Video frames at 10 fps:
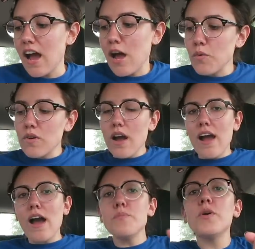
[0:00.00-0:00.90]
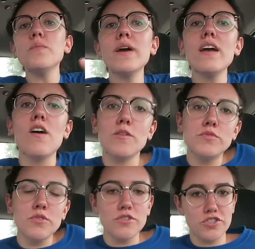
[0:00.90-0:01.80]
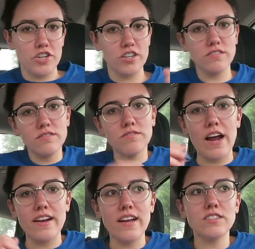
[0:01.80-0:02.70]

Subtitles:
I'll put my arms through the shirt, right?